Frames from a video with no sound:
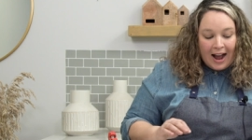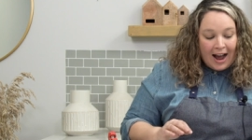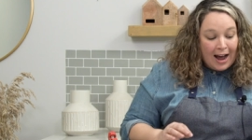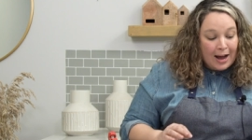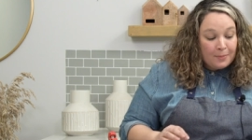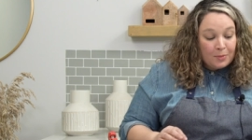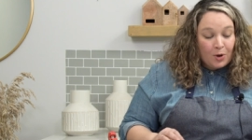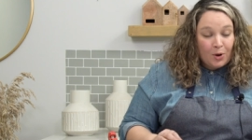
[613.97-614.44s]

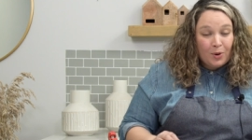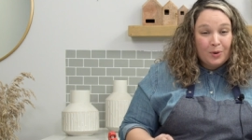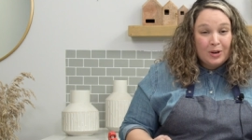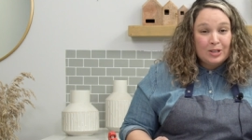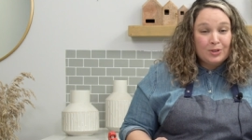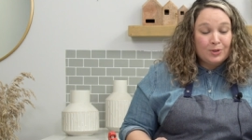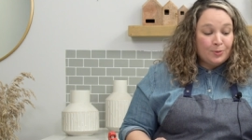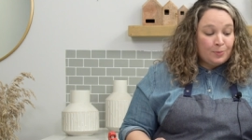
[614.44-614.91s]
I'm
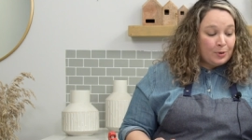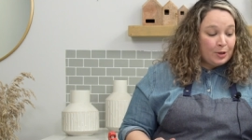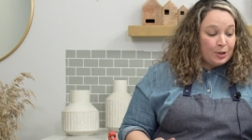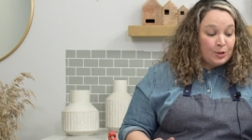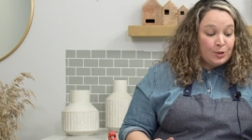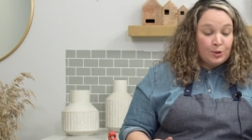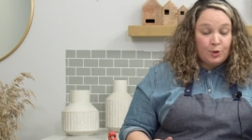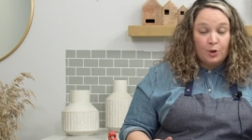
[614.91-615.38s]
going to
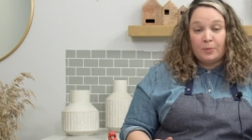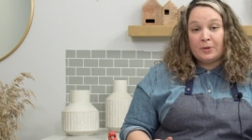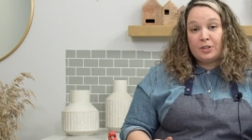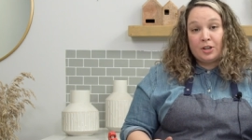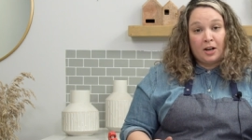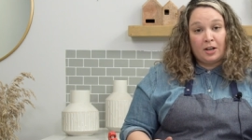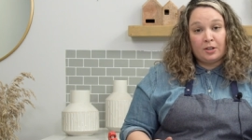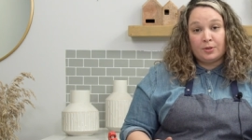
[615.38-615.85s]
put so
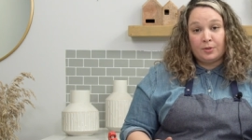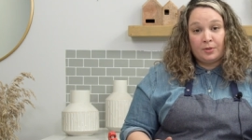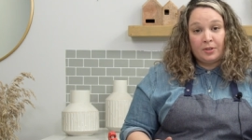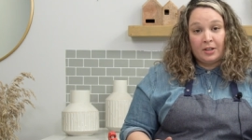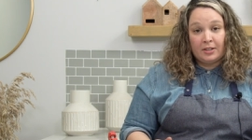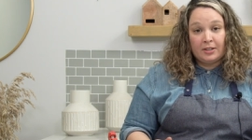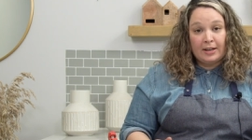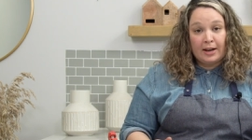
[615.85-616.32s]
much hot glue
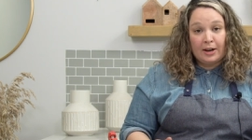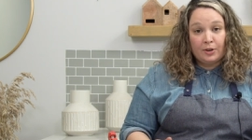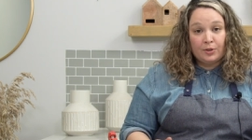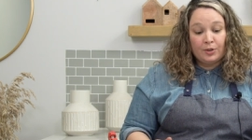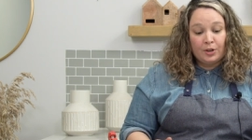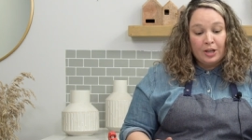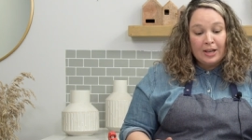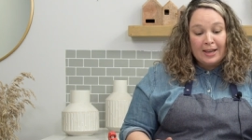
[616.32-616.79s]
gun
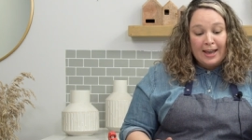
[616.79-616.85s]
down